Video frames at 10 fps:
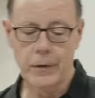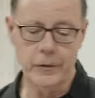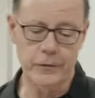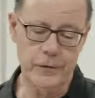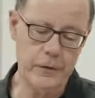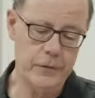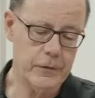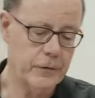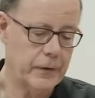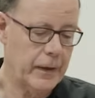The sinners
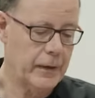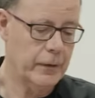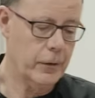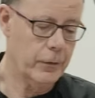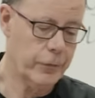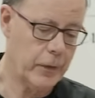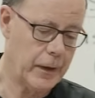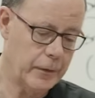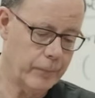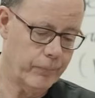in Zion are
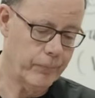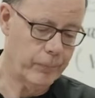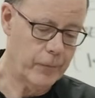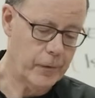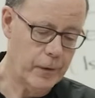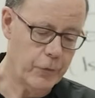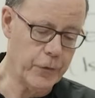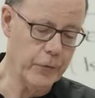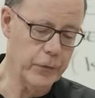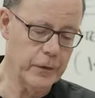afraid.
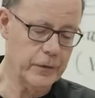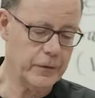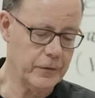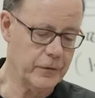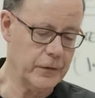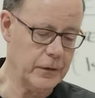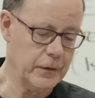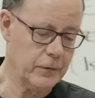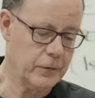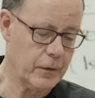Fearfulness has
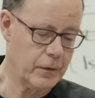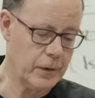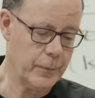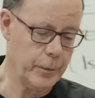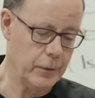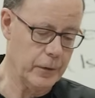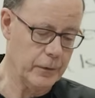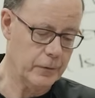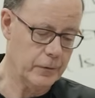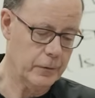seized the
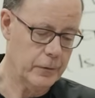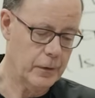hypocrites.